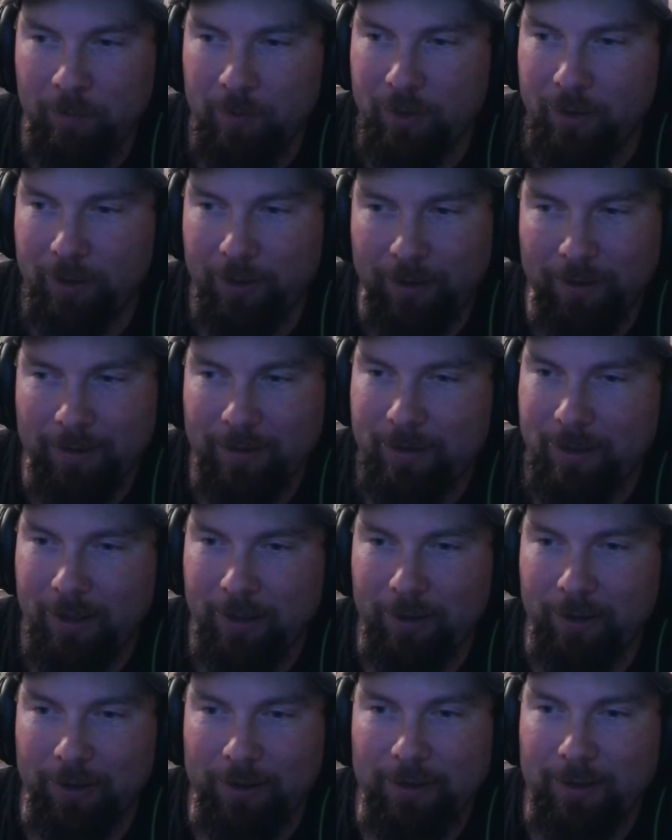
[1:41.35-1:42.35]
Dude,
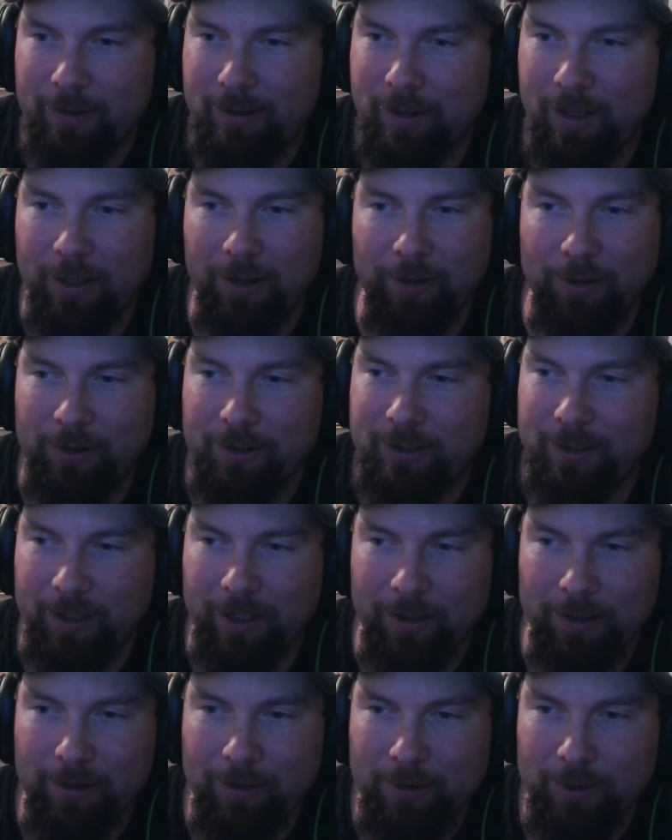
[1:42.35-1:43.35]
they look
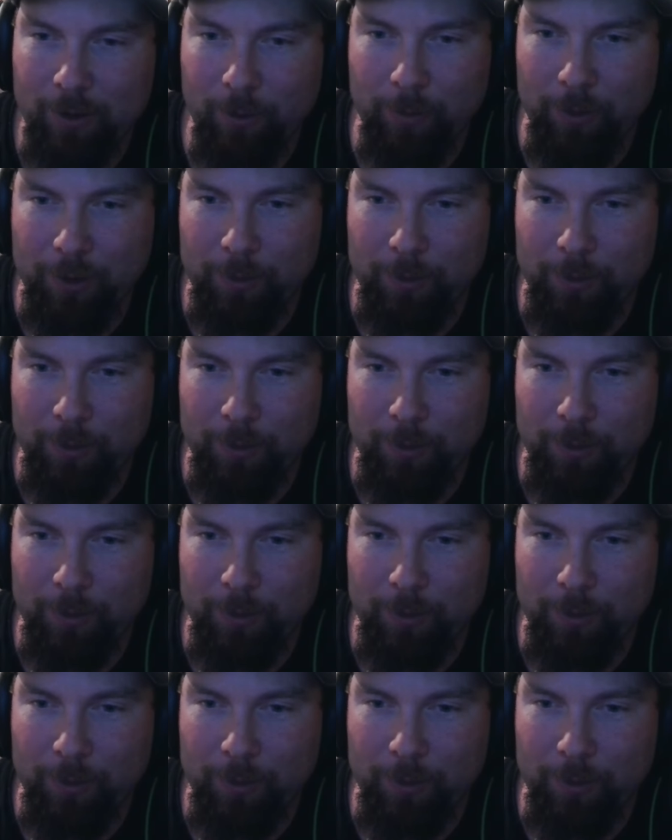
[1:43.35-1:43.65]
sick. So much